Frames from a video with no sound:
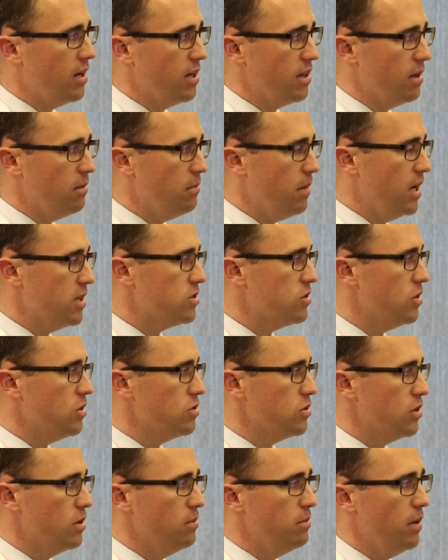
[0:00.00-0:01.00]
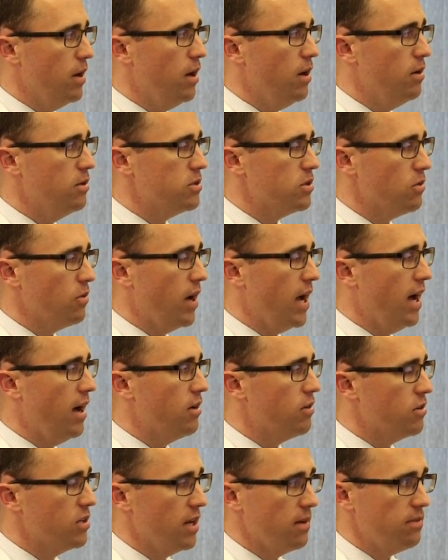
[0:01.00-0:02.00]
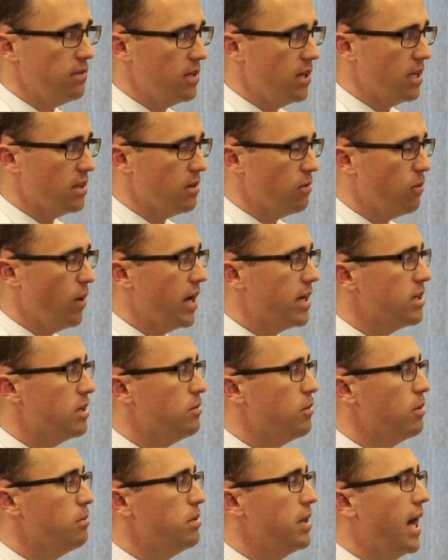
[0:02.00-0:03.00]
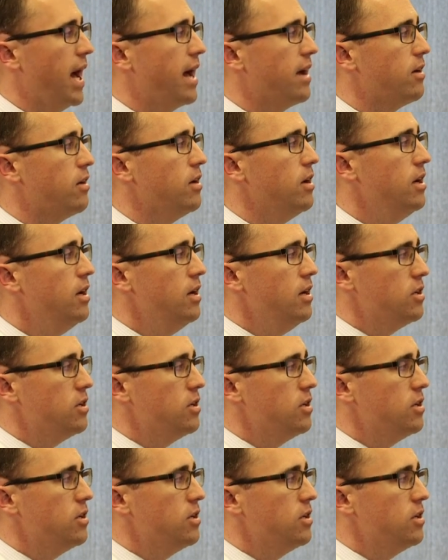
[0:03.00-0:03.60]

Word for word: in the muscles or the bones around, or definitely not the rectum or bladder.